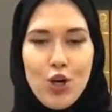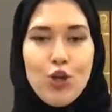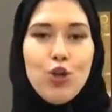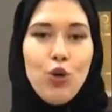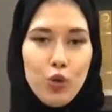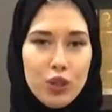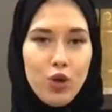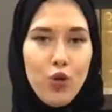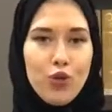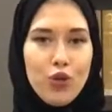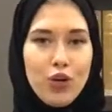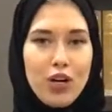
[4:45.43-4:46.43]
Knowing
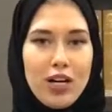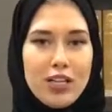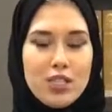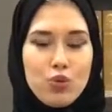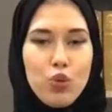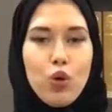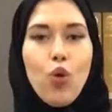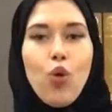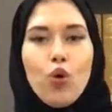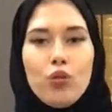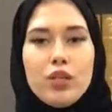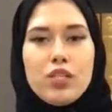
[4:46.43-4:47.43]
of your rights will
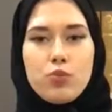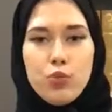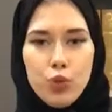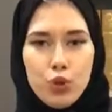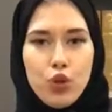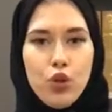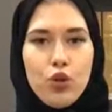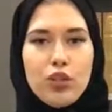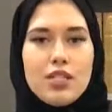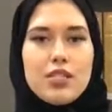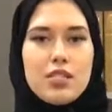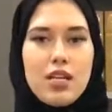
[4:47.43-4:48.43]
always put you on
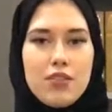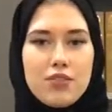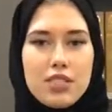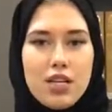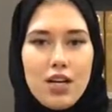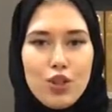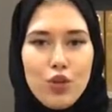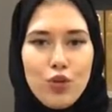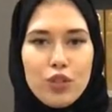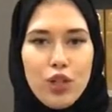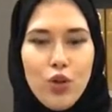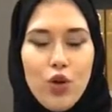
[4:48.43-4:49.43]
the safe side
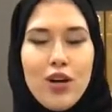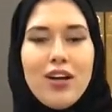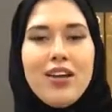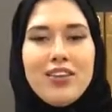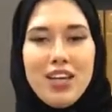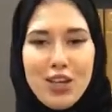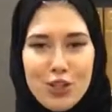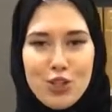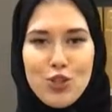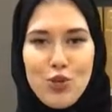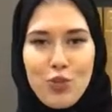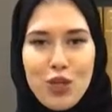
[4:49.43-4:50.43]
of the law. Thank you
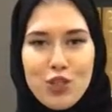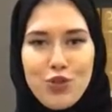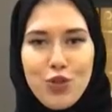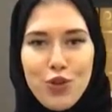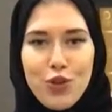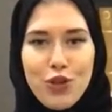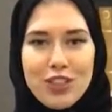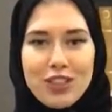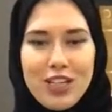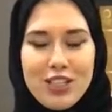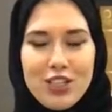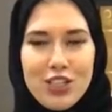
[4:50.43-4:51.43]
so much for your
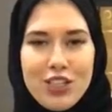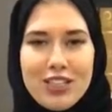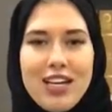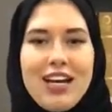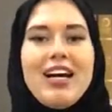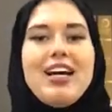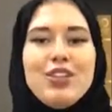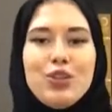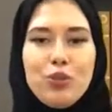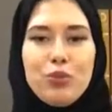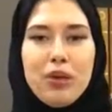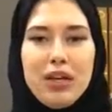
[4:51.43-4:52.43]
attention and
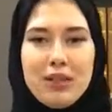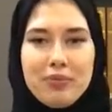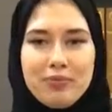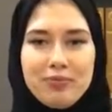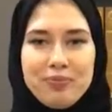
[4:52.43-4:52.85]
goodbye.